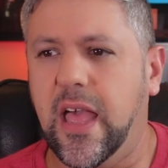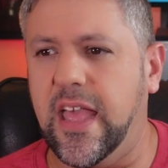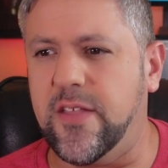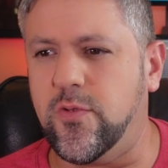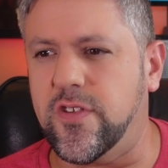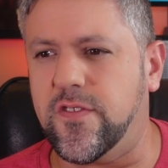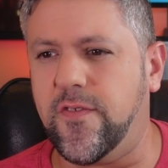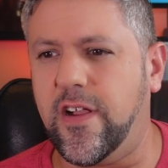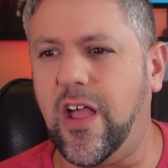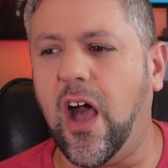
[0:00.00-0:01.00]
It was
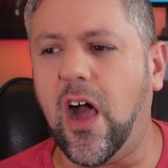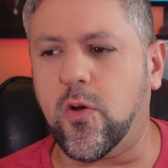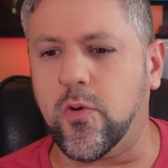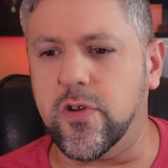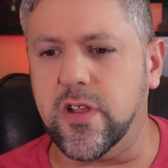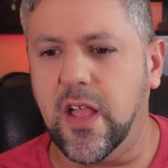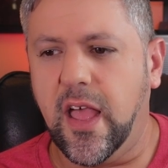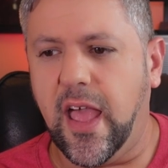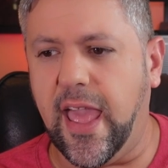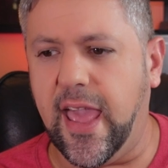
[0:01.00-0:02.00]
very awkward,
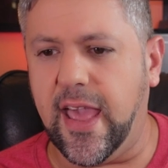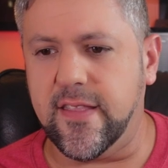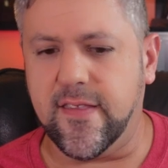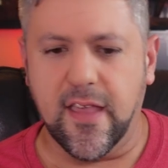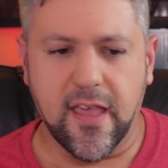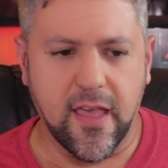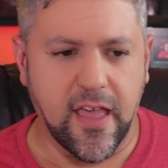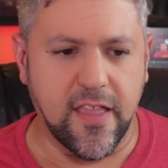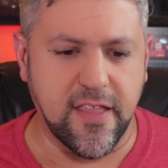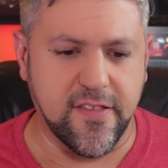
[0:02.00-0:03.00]
and
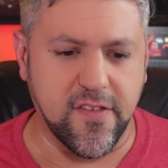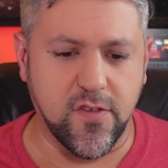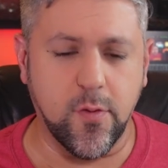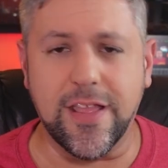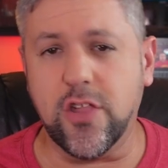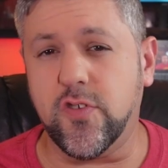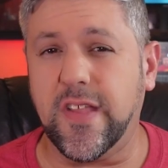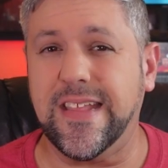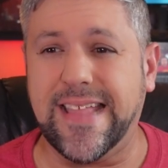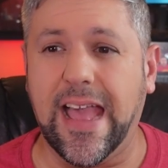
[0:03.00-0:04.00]
it's assuming that you're
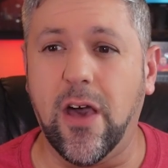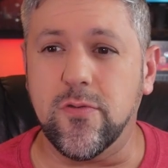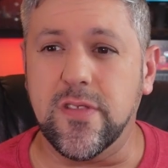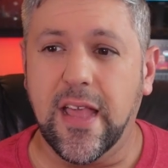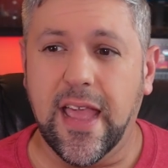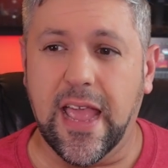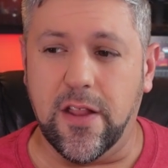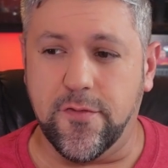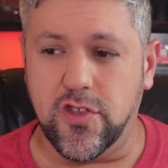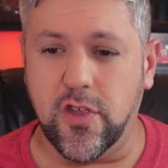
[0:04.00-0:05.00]
sitting down,
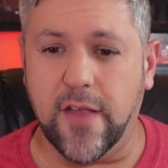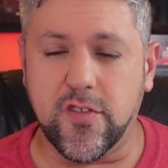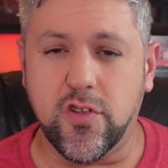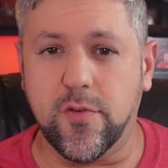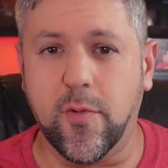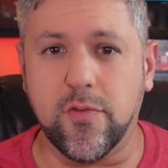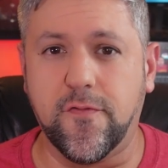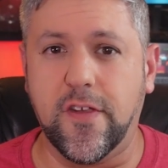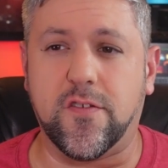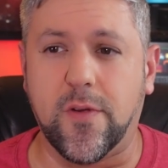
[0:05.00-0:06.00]
and if you have to turn the remote to
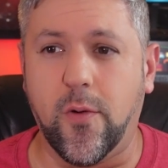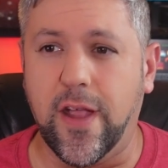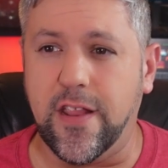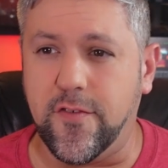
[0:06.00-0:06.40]
face the right way, and